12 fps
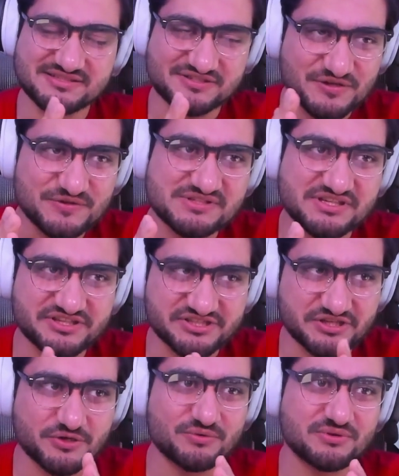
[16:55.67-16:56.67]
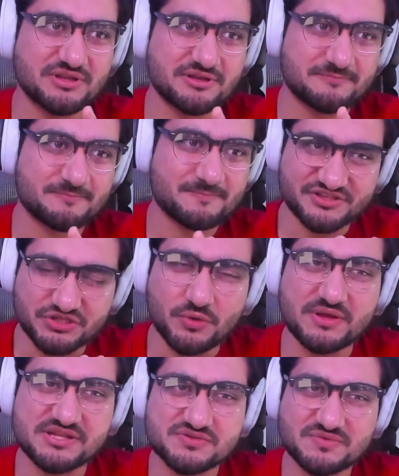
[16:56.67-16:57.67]
Just goes to show that the show
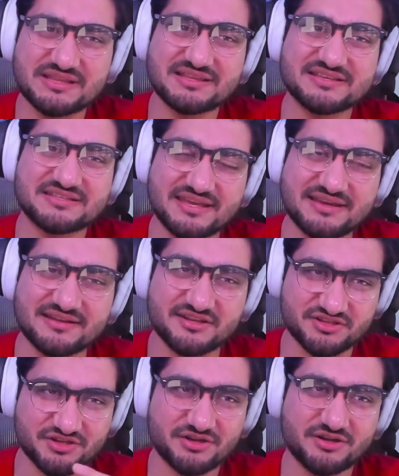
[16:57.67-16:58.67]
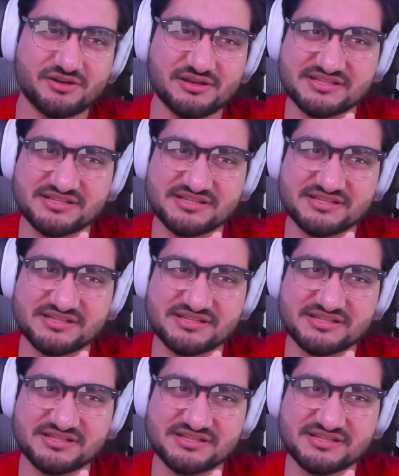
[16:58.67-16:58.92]
has really taken a turn.